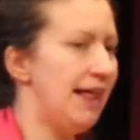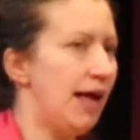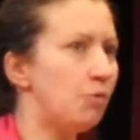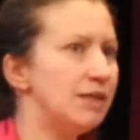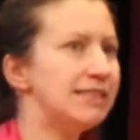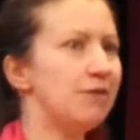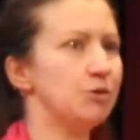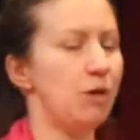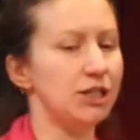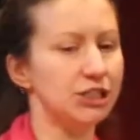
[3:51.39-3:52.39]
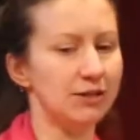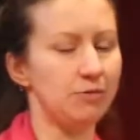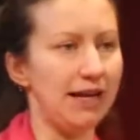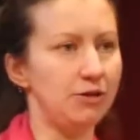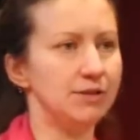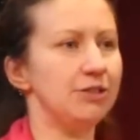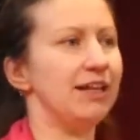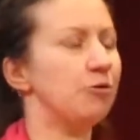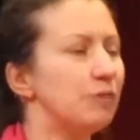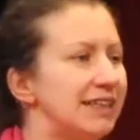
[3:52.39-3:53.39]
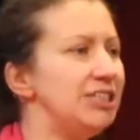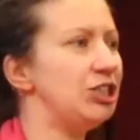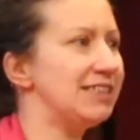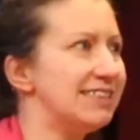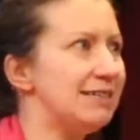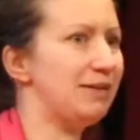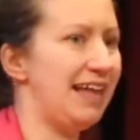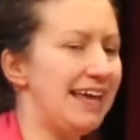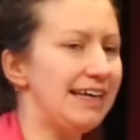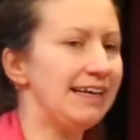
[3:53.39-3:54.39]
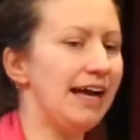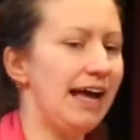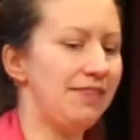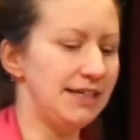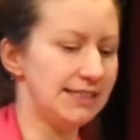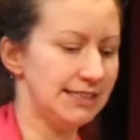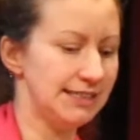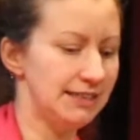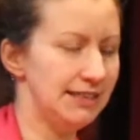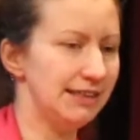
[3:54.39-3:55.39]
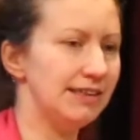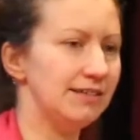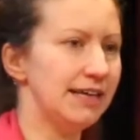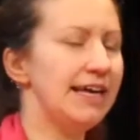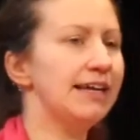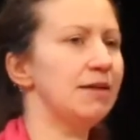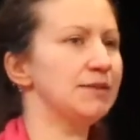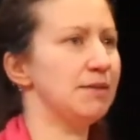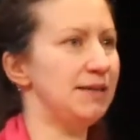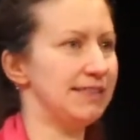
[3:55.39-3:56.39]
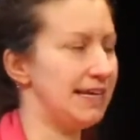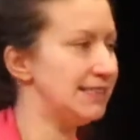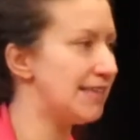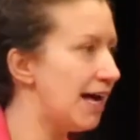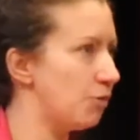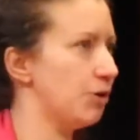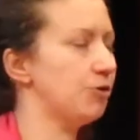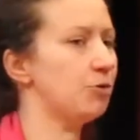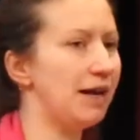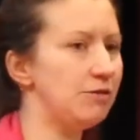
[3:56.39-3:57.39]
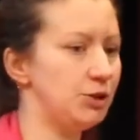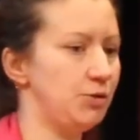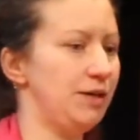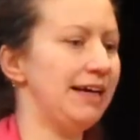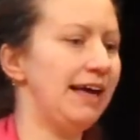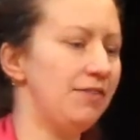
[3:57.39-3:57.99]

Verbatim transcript: And one day I was watching the rhinos, and they're like really gently playing, and this little kid comes up and is like, Dad, what are the rhinos doing?